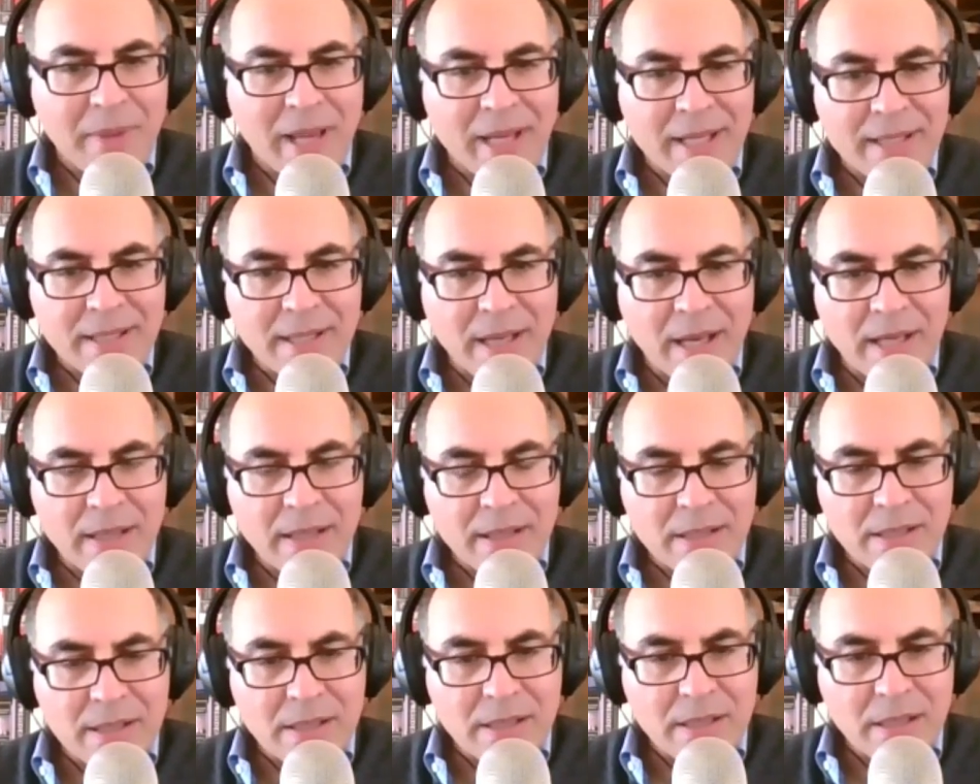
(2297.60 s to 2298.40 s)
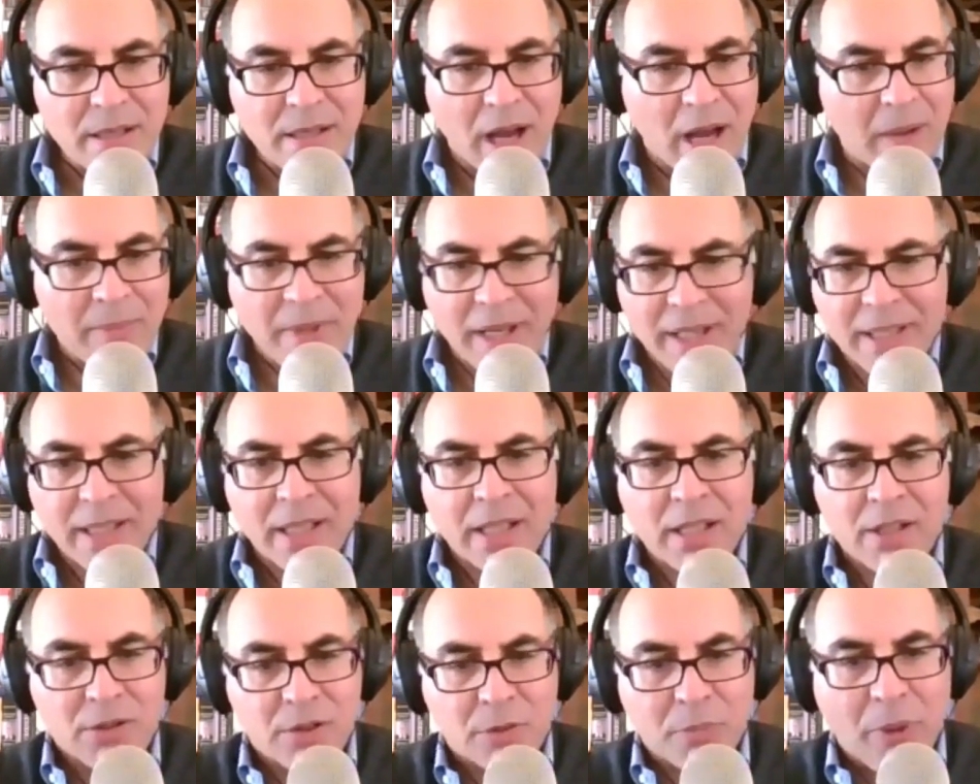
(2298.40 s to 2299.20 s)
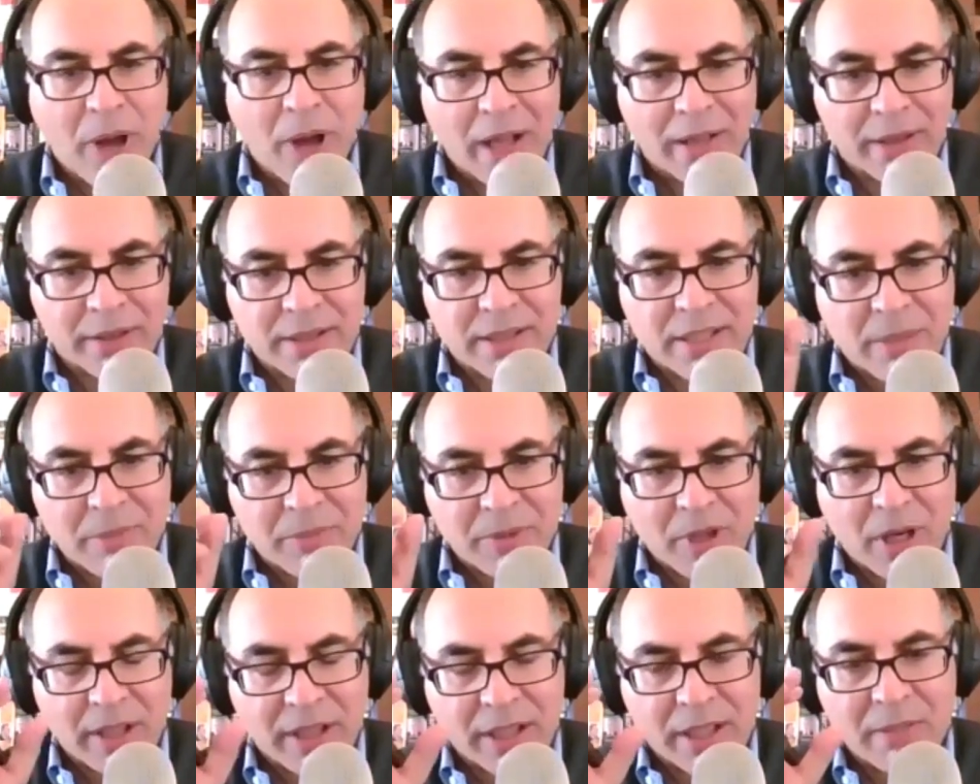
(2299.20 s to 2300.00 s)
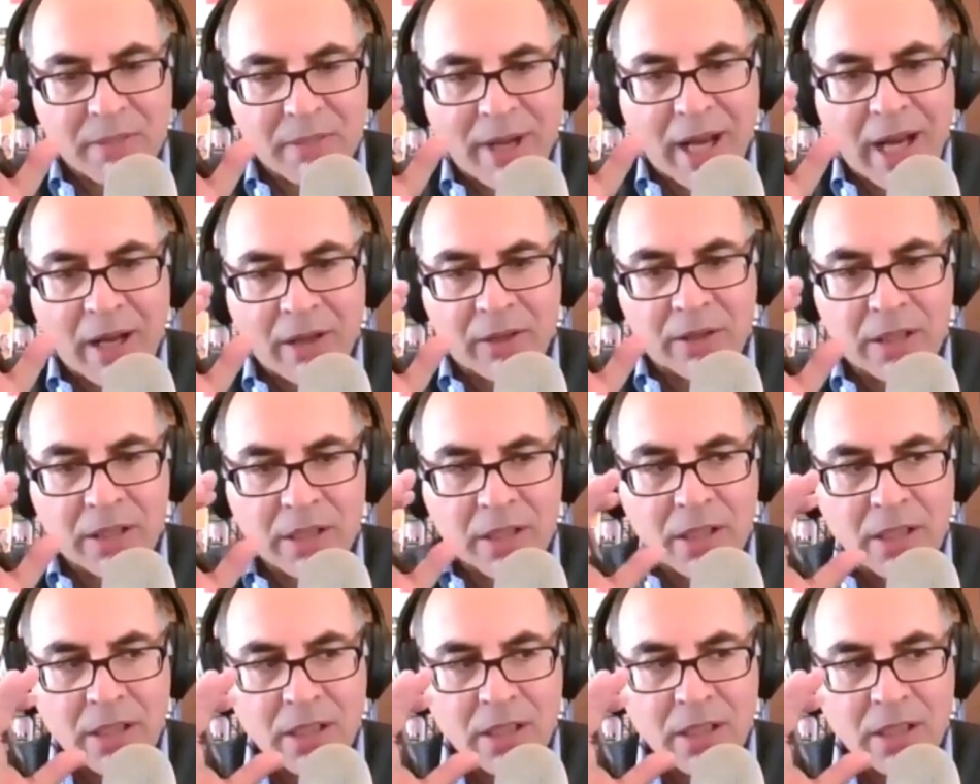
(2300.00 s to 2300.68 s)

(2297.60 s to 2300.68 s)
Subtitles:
make sense? I'm not getting into politics. I'm talking about